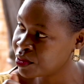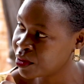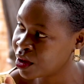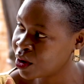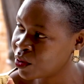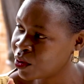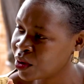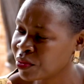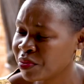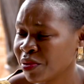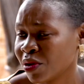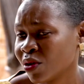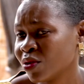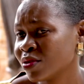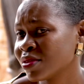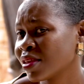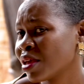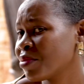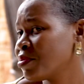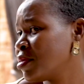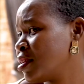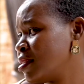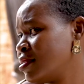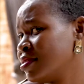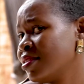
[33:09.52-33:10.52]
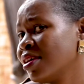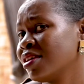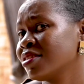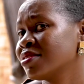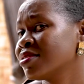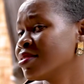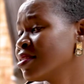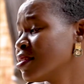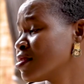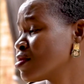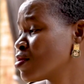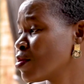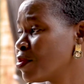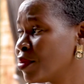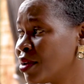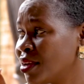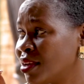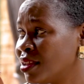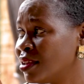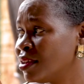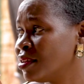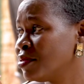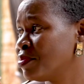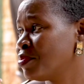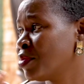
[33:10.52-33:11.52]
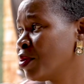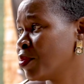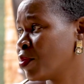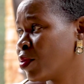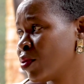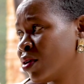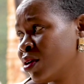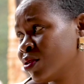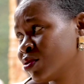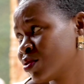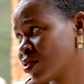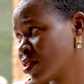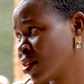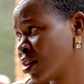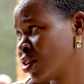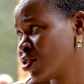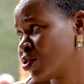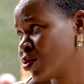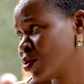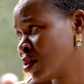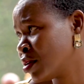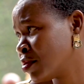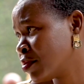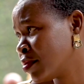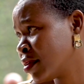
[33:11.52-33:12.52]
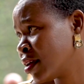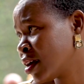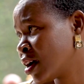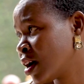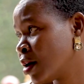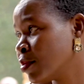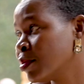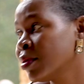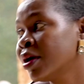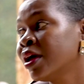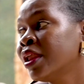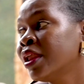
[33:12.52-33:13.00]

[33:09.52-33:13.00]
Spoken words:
in my work? Because I mean there's so many people out there doing makeup